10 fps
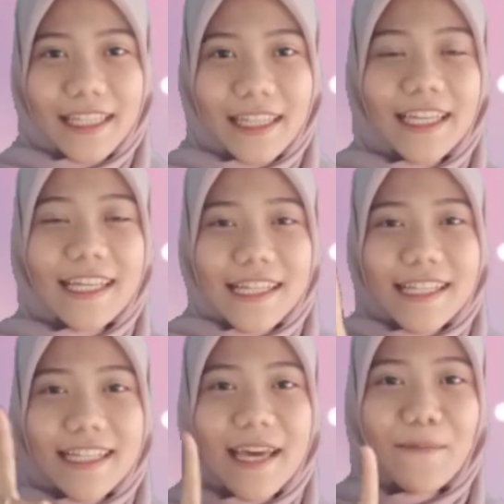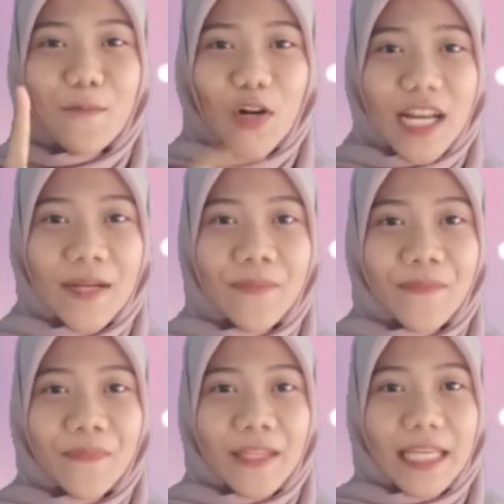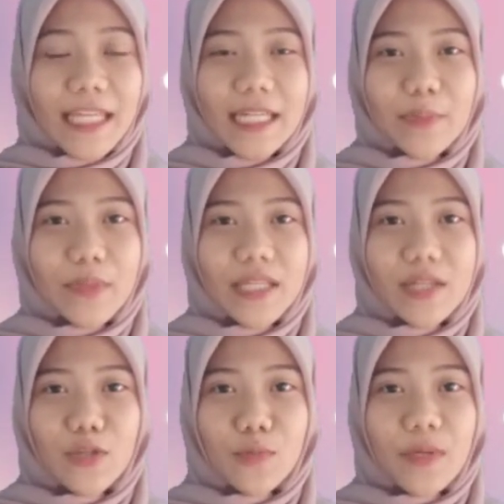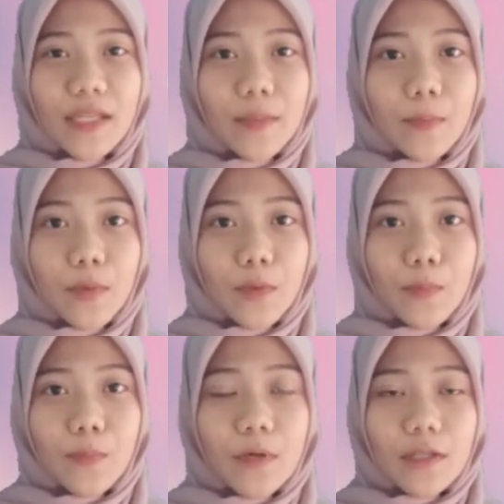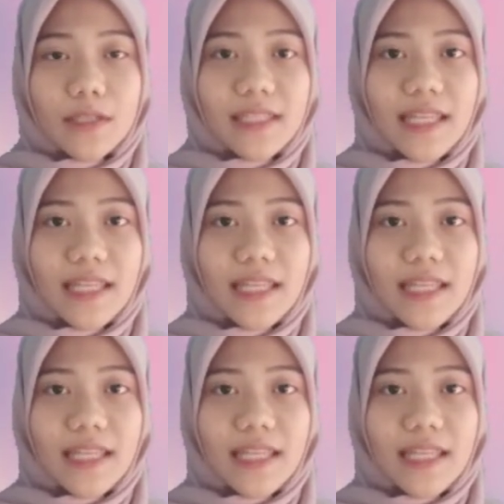it. Step 1. In a medium heat-proof bowl,